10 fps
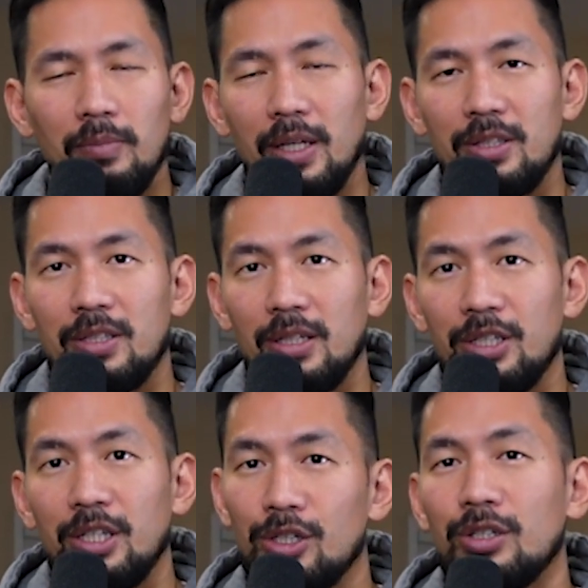It's
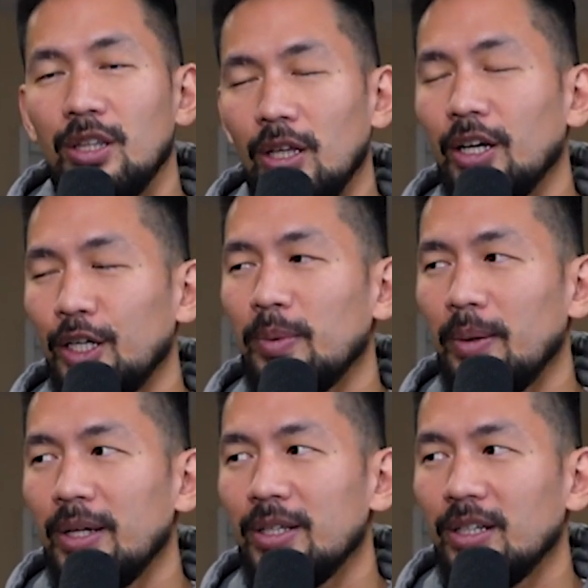an interesting thought
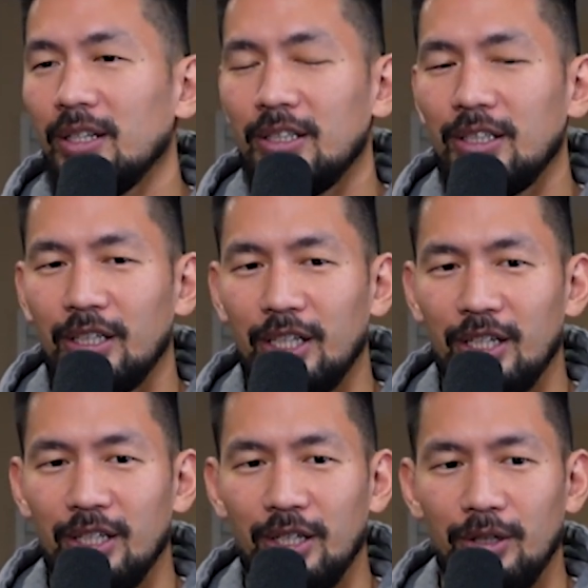experiment to
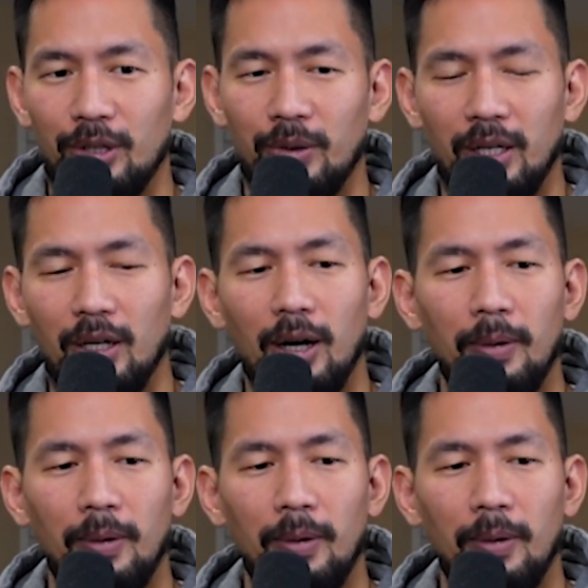continue doing.